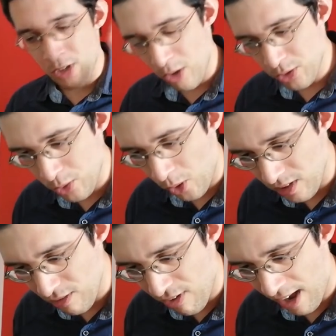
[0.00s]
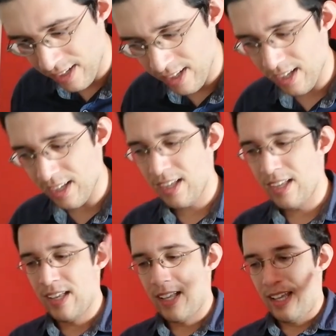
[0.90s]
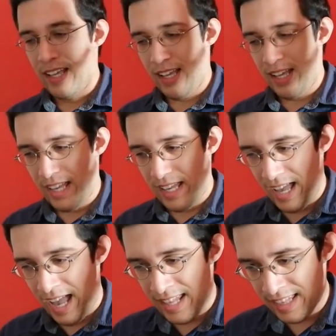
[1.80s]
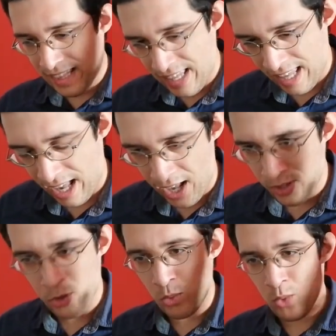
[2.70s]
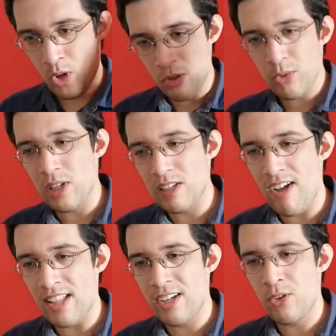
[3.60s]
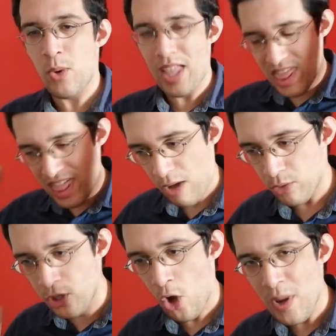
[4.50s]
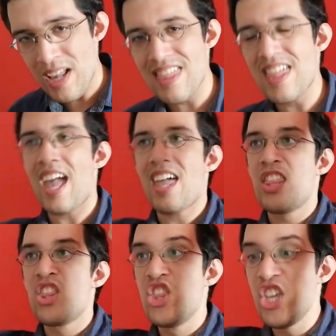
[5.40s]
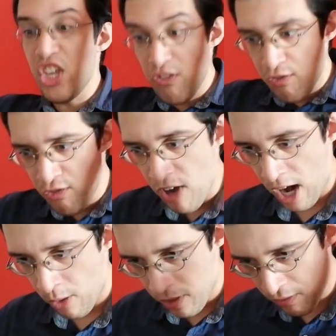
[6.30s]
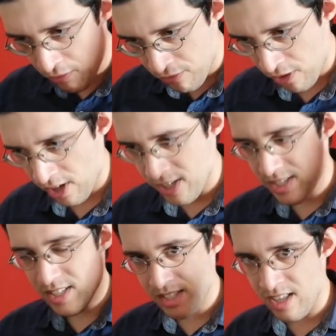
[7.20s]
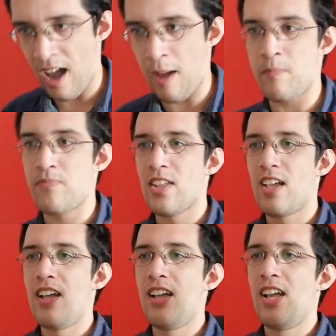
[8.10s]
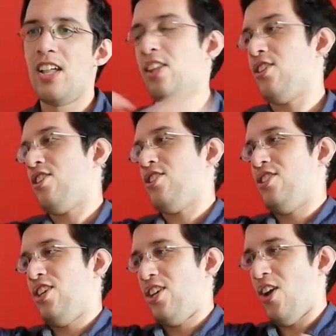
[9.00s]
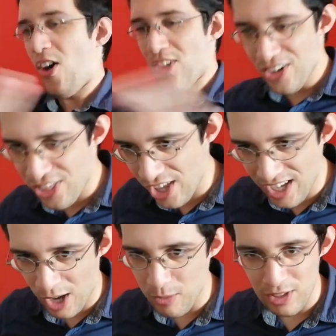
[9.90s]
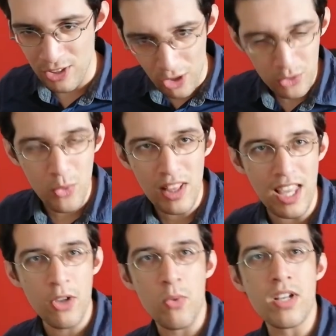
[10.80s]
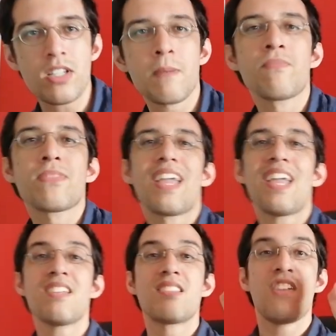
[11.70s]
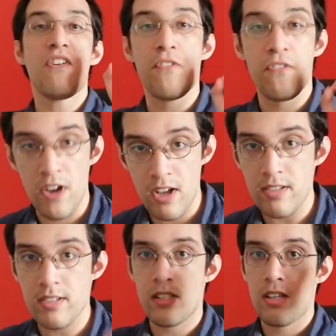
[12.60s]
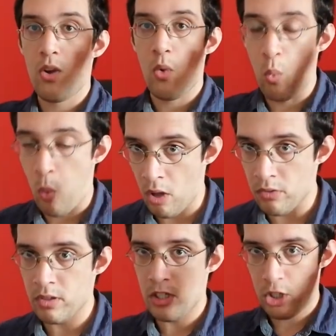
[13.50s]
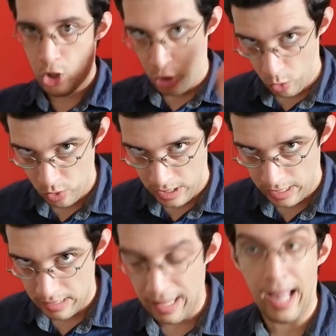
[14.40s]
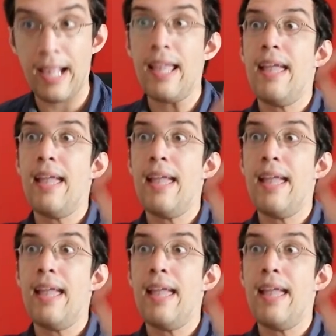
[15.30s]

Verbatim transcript: go to Ollivander and, and to go to Ollivander without going there the very first time. This is the other thing I will not relinquish is the first wand choosing. Like